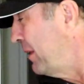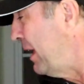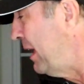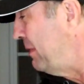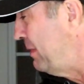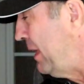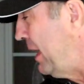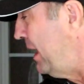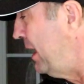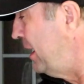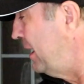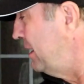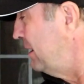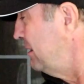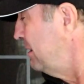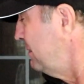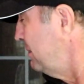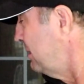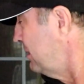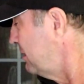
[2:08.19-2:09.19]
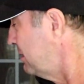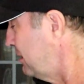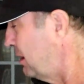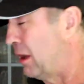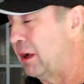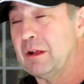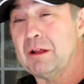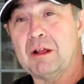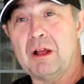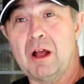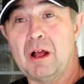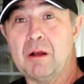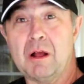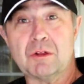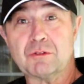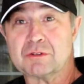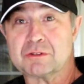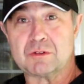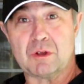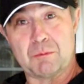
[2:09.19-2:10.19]
then
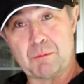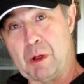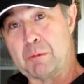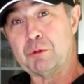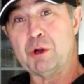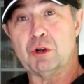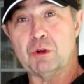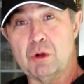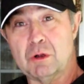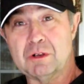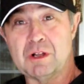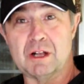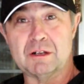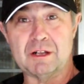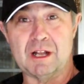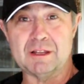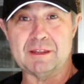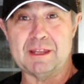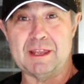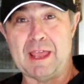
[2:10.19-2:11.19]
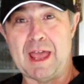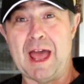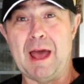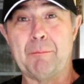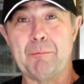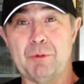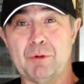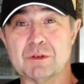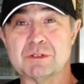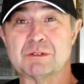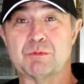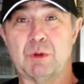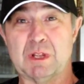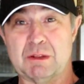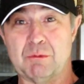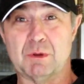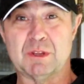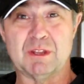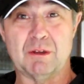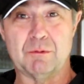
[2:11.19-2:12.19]
so I'm going to go cut the apples with
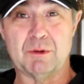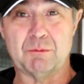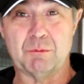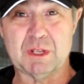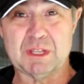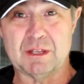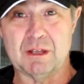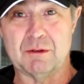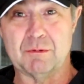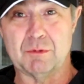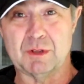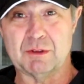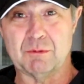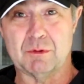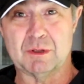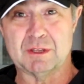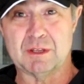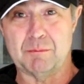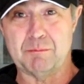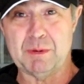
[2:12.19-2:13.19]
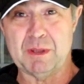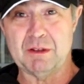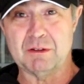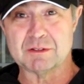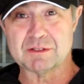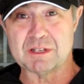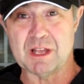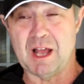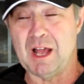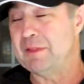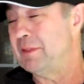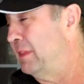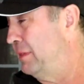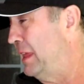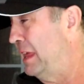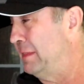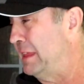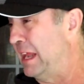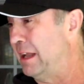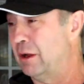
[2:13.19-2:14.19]
the peels on. And
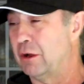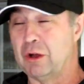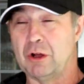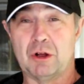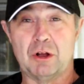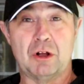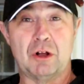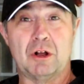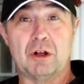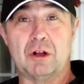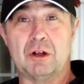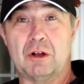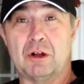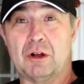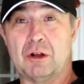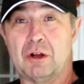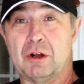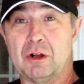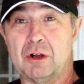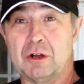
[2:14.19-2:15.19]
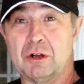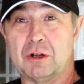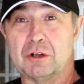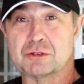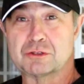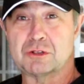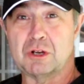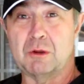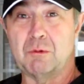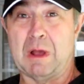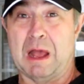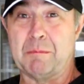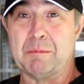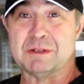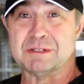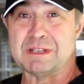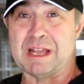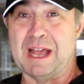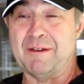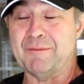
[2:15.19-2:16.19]
then I'll show you what
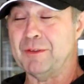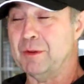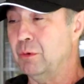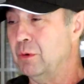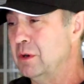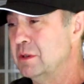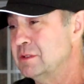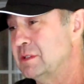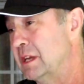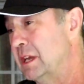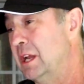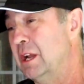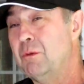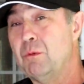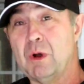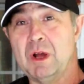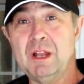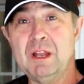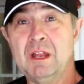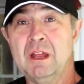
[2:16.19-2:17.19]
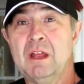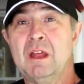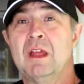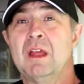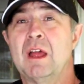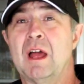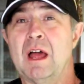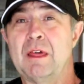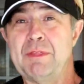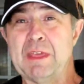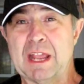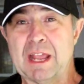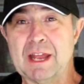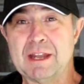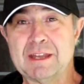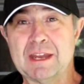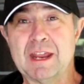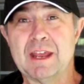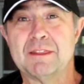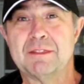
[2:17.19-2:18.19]
happens afterwards. And you know what? I think
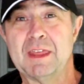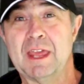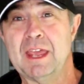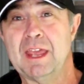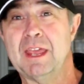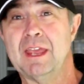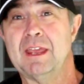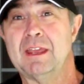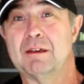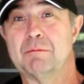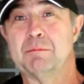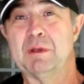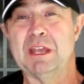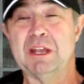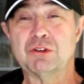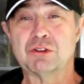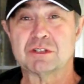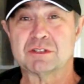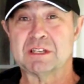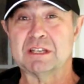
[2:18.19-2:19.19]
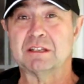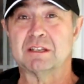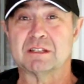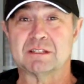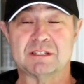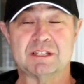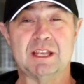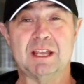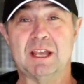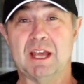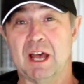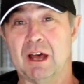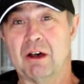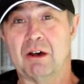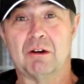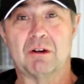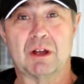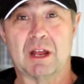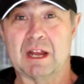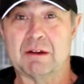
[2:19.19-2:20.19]
at the end of the day, it'll be interesting to see
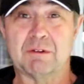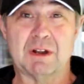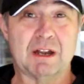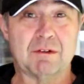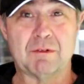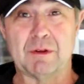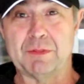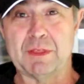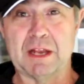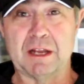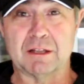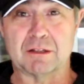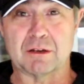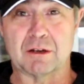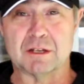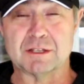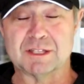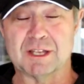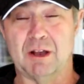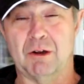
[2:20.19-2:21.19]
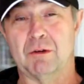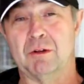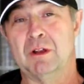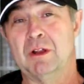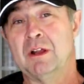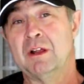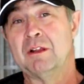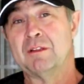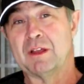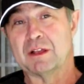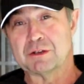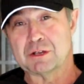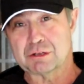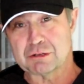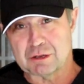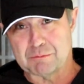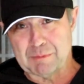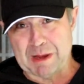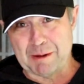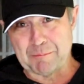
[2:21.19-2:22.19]
how everything turns out. Now just
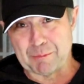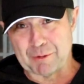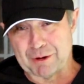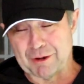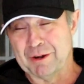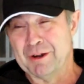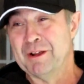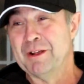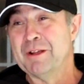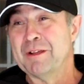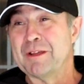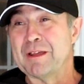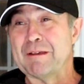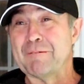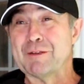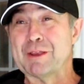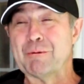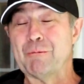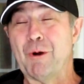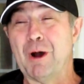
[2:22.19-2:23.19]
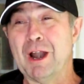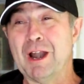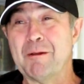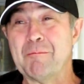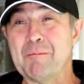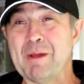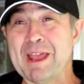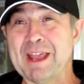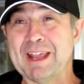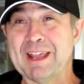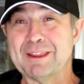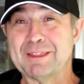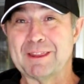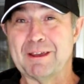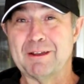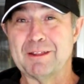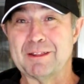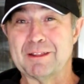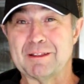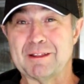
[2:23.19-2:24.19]
remember, if you want to make
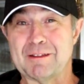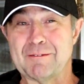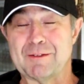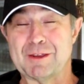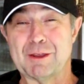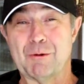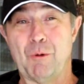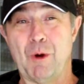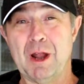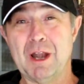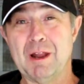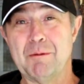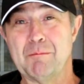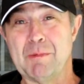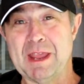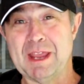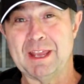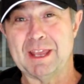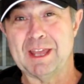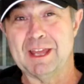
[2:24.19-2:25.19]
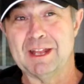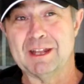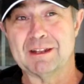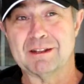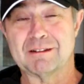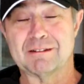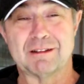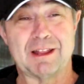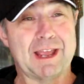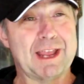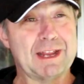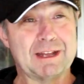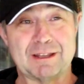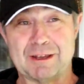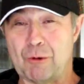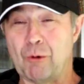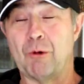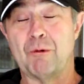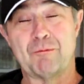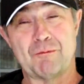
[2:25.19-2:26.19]
it like
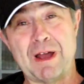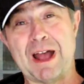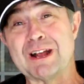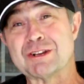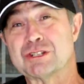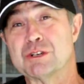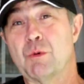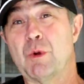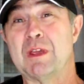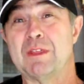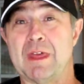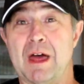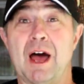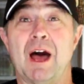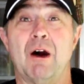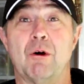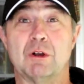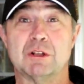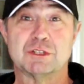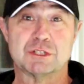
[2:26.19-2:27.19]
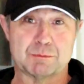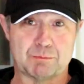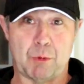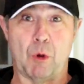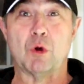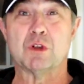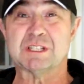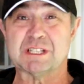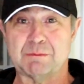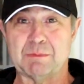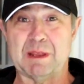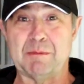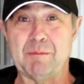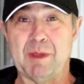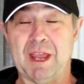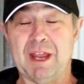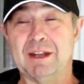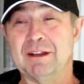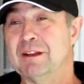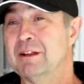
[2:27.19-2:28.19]
the old-fashioned way, how it's supposed to be
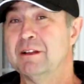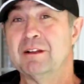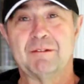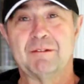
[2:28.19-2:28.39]
made,